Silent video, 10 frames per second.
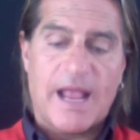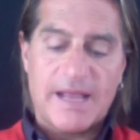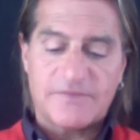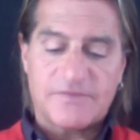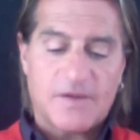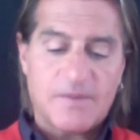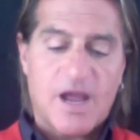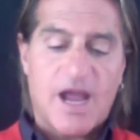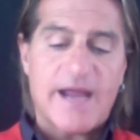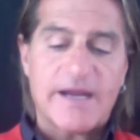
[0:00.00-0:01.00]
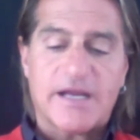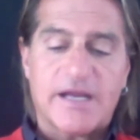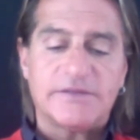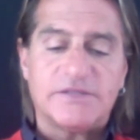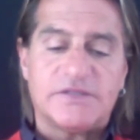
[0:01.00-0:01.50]
And from a higher
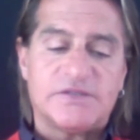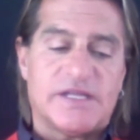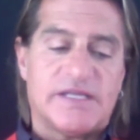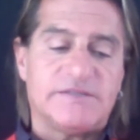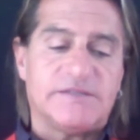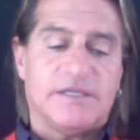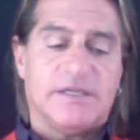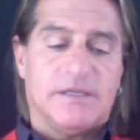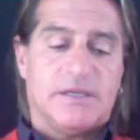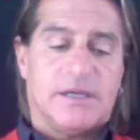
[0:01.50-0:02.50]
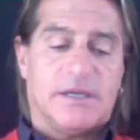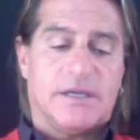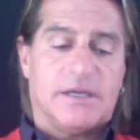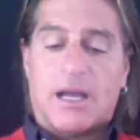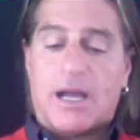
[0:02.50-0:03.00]
consciousness,
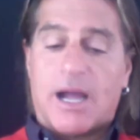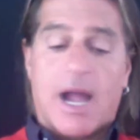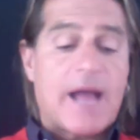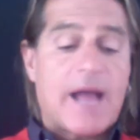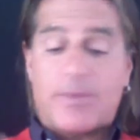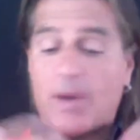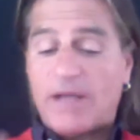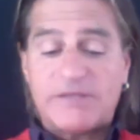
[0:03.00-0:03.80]
I